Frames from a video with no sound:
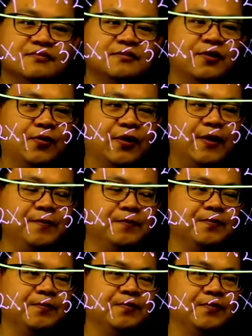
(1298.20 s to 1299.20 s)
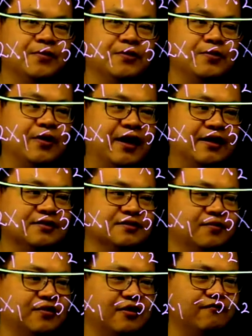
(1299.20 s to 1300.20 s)
Okay? You add
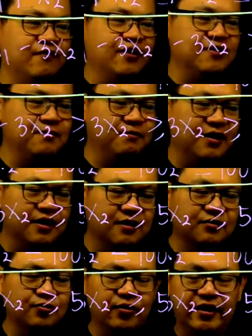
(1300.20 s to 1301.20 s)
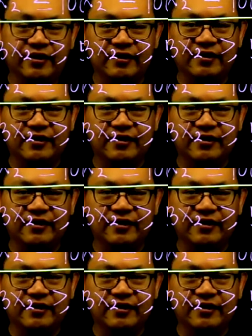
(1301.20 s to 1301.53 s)
something very big to it.